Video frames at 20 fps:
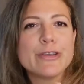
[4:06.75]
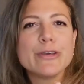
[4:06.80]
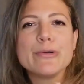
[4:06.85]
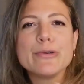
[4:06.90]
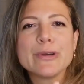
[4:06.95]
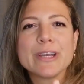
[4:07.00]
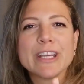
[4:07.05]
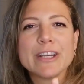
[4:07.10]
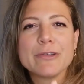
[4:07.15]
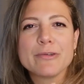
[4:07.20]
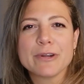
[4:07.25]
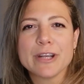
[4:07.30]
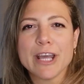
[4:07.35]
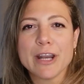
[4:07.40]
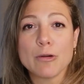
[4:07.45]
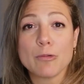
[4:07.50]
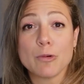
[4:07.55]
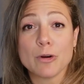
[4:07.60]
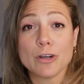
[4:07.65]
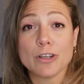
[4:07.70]
you can create
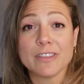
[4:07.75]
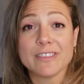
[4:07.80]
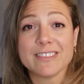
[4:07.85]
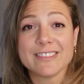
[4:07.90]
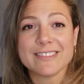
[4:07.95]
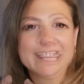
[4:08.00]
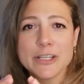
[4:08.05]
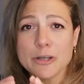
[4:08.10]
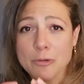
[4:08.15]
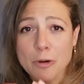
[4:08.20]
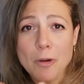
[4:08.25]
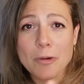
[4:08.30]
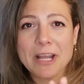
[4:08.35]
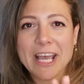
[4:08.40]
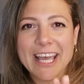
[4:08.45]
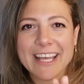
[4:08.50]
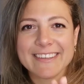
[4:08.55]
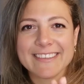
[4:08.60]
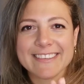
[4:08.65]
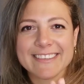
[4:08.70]
a world in your own
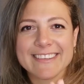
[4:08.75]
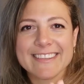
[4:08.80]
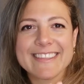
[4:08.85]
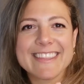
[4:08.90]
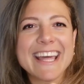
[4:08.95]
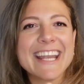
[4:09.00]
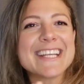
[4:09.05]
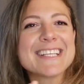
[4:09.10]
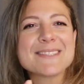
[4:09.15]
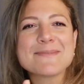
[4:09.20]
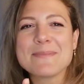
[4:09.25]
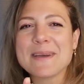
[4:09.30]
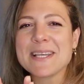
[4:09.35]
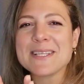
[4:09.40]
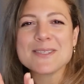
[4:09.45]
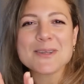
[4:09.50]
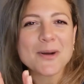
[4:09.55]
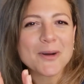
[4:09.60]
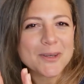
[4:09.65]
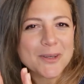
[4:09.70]
head that is
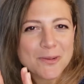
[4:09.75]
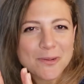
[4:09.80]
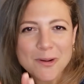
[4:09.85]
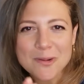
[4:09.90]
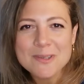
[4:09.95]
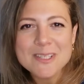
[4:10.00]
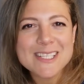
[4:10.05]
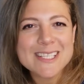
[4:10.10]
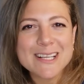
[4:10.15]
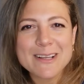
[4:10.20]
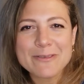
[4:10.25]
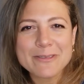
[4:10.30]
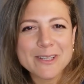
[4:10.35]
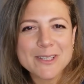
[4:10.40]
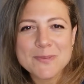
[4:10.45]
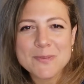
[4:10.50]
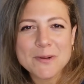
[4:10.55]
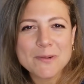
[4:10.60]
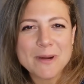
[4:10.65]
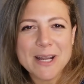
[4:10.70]
based on your own
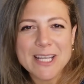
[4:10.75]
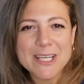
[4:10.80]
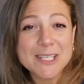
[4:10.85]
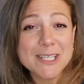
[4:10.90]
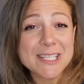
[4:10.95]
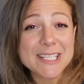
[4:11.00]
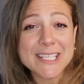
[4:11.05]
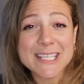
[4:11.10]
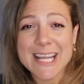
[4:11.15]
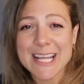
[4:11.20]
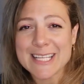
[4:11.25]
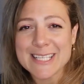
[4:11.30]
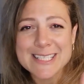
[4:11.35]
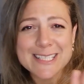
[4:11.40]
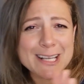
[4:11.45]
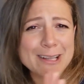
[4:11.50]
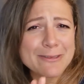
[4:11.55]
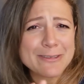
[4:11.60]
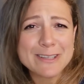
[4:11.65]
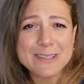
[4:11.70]
self-exploration and
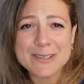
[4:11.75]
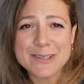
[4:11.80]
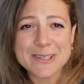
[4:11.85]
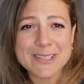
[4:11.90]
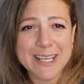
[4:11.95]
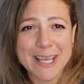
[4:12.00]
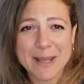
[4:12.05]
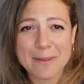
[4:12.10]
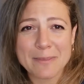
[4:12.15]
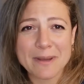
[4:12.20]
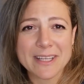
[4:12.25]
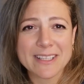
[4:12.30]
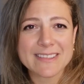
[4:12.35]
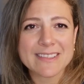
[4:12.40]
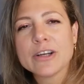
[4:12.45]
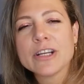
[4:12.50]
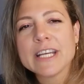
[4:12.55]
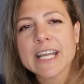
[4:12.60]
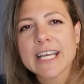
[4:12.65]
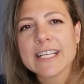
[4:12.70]
self-entertainment,
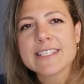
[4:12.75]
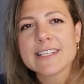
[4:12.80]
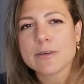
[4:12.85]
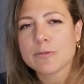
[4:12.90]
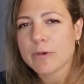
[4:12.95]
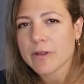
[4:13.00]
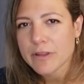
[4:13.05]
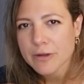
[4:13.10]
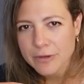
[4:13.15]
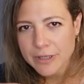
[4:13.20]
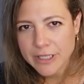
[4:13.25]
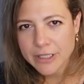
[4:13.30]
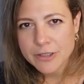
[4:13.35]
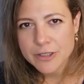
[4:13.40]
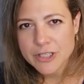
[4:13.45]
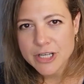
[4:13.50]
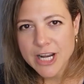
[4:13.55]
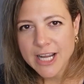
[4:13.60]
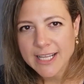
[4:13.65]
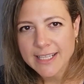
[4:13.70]
connected with your inner
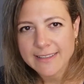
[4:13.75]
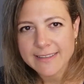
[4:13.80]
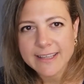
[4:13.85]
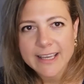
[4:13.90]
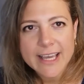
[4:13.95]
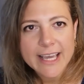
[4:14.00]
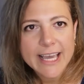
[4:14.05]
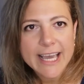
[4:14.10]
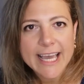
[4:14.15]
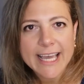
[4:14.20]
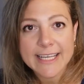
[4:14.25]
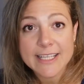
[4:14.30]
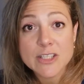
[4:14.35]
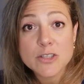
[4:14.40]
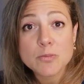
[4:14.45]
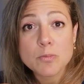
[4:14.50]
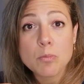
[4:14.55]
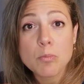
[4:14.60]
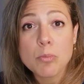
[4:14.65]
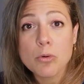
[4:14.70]
child, and
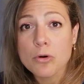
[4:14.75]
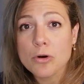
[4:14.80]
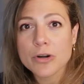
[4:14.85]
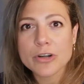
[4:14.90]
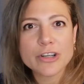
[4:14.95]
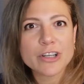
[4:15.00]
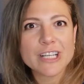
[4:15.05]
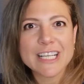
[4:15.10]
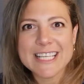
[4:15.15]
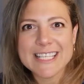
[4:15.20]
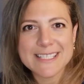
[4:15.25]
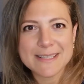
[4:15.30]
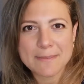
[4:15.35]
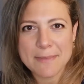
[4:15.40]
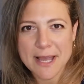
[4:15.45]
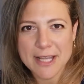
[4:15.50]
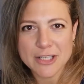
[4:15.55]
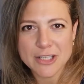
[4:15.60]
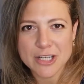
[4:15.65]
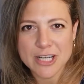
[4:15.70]
its borderless
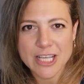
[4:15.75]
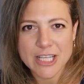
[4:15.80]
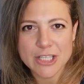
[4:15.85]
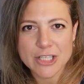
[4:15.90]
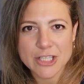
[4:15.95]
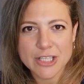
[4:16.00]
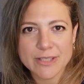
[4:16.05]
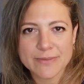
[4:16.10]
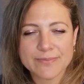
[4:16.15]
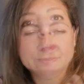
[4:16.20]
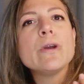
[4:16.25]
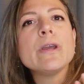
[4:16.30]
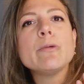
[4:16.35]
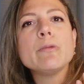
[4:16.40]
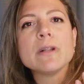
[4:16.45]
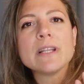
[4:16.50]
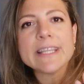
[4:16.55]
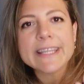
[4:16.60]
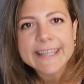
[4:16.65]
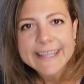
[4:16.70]
imagination, we
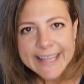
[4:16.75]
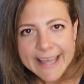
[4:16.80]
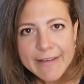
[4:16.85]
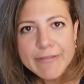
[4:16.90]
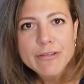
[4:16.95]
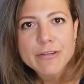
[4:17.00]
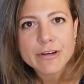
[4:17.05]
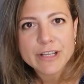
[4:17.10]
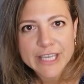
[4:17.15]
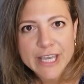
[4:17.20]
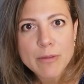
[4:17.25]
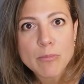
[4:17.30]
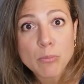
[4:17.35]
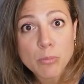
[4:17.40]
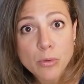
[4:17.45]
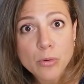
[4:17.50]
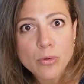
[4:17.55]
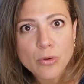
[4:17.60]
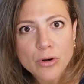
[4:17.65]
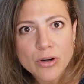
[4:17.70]
will never get
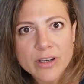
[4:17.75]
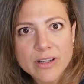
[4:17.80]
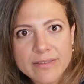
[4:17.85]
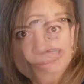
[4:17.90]
bored.